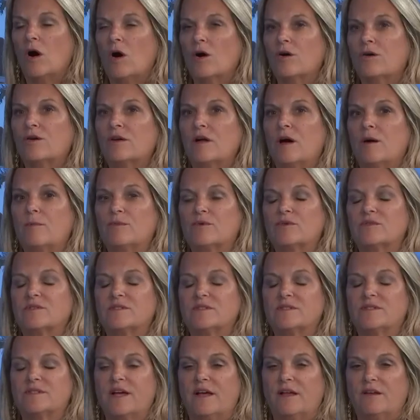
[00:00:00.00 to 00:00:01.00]
our numbers
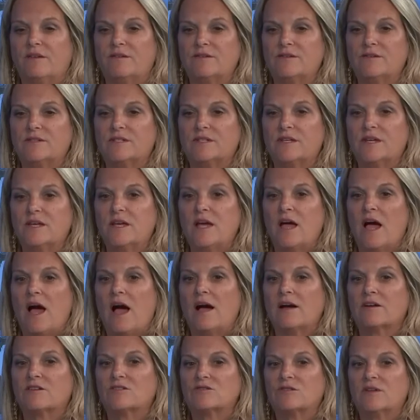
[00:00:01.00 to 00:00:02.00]
in St. Lucie
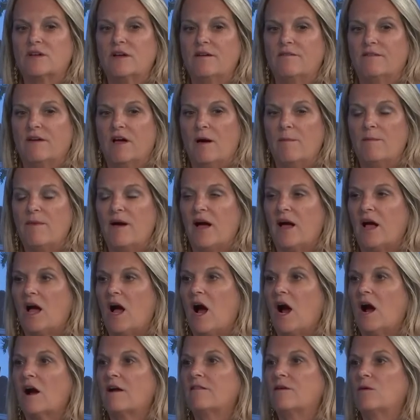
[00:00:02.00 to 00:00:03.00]
actually have come back
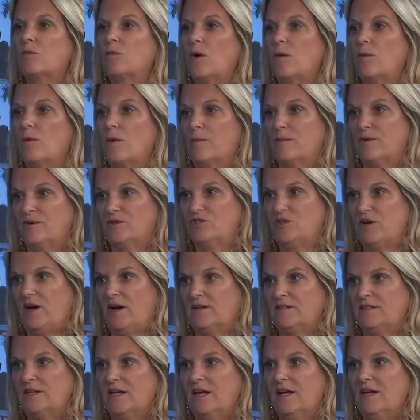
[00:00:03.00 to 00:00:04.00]
higher than we were
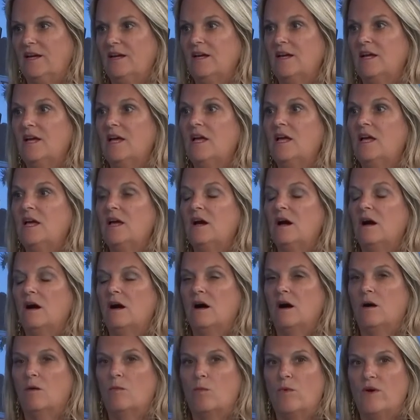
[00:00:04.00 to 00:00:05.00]
projecting. Yeah.
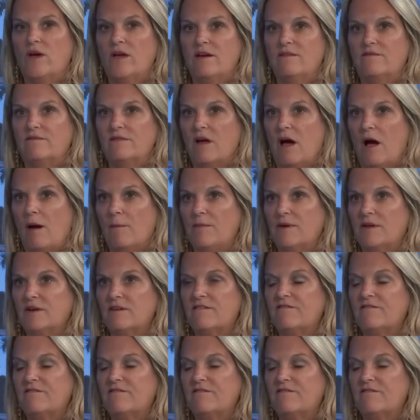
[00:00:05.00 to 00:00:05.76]
Uh, we have not been